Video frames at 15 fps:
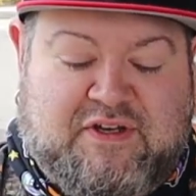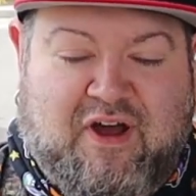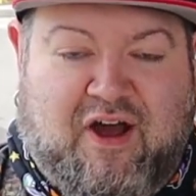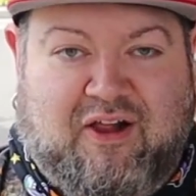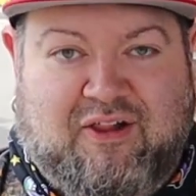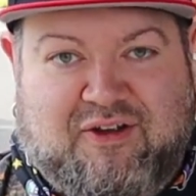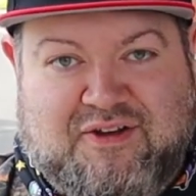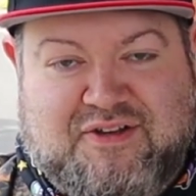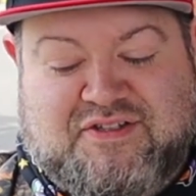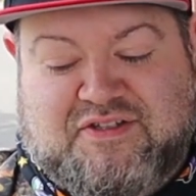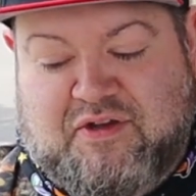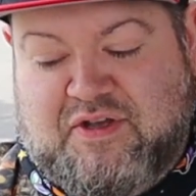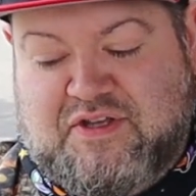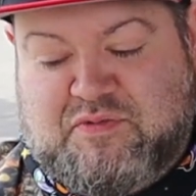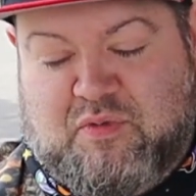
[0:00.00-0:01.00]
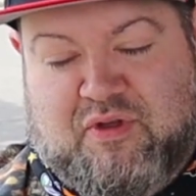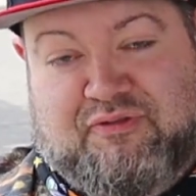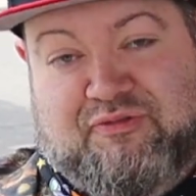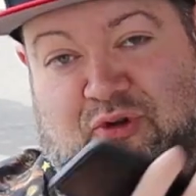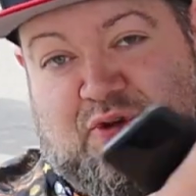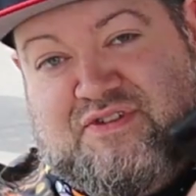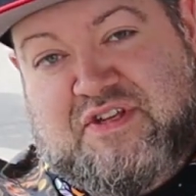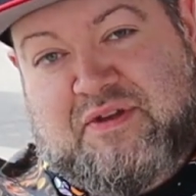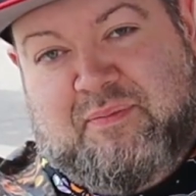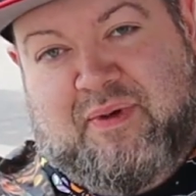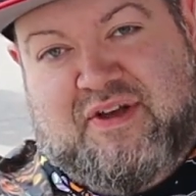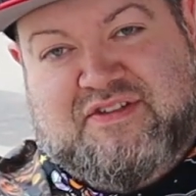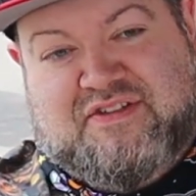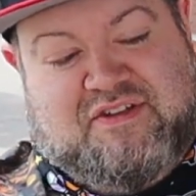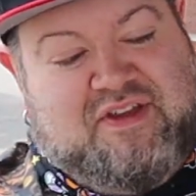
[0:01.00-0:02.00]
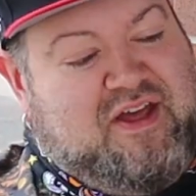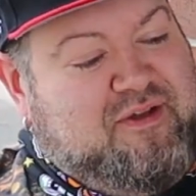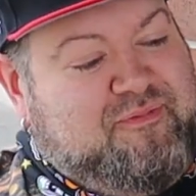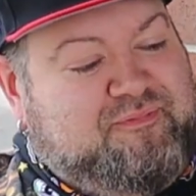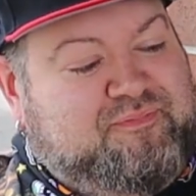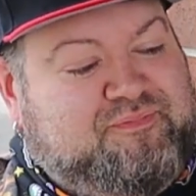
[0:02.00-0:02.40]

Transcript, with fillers: dollars, so he's worth fourteen bucks on that.